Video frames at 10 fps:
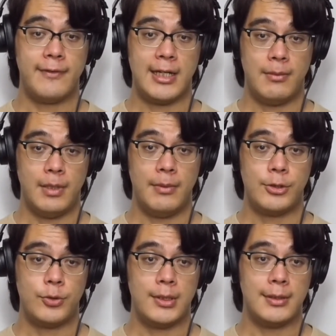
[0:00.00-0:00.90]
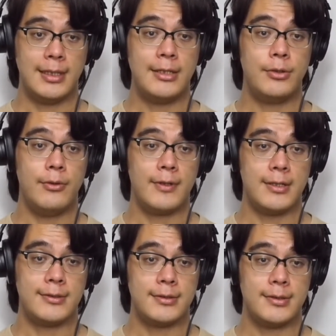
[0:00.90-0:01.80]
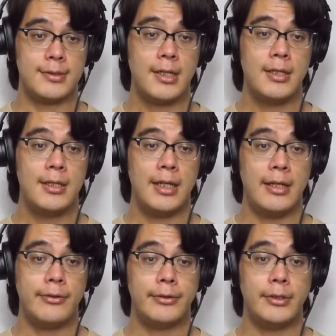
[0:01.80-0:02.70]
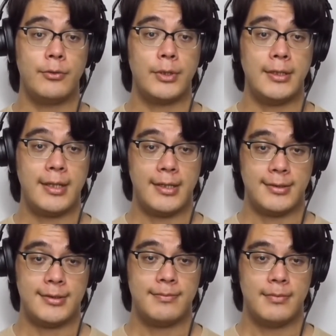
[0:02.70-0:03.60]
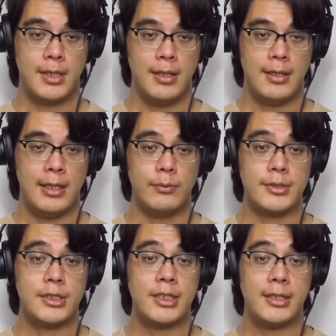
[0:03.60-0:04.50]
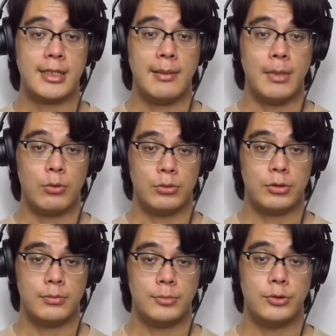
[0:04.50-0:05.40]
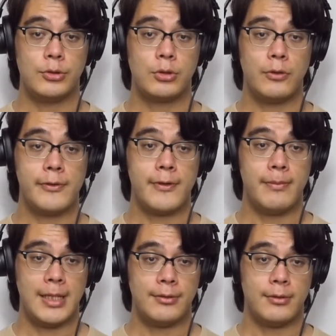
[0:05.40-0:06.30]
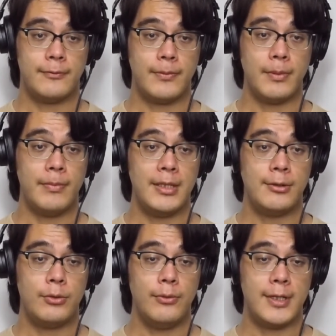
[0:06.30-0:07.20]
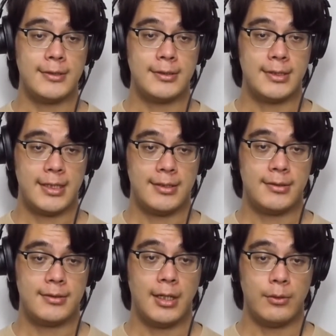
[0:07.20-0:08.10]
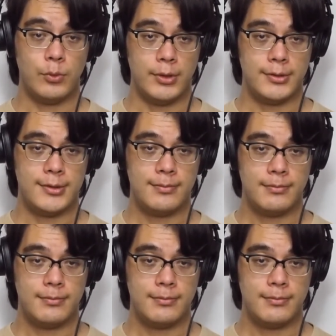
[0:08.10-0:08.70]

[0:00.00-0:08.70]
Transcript: anime between the late 2000s and early 2010s, it was Shinkai Makoto who took over the mantle from the mid-2010s onwards.